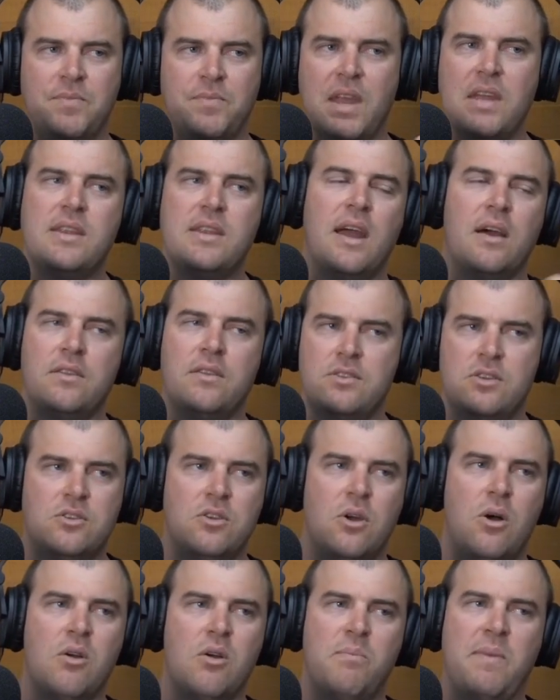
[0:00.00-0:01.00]
and now there's a
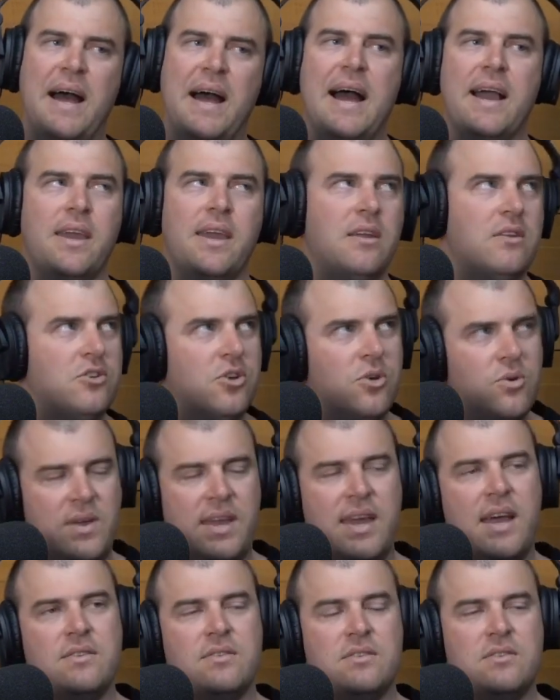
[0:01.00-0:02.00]
dog barking two
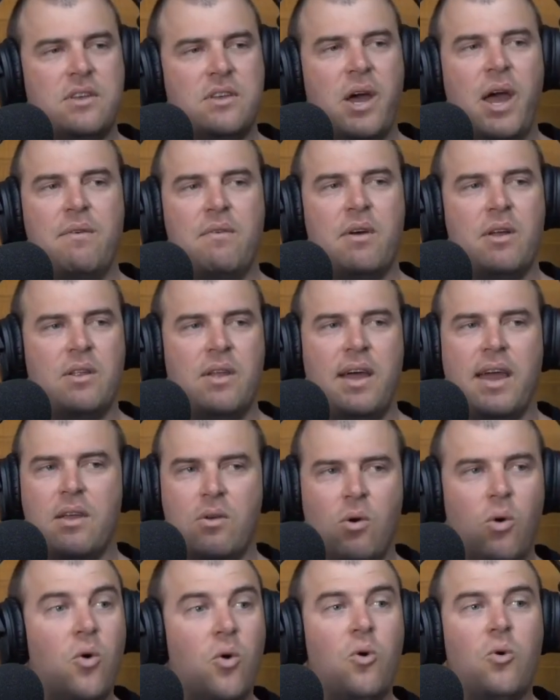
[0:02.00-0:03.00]
houses over, like
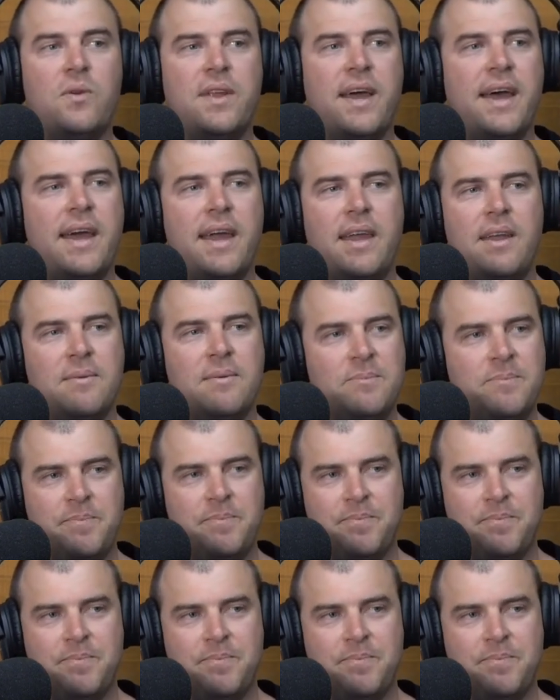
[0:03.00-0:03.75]
all day.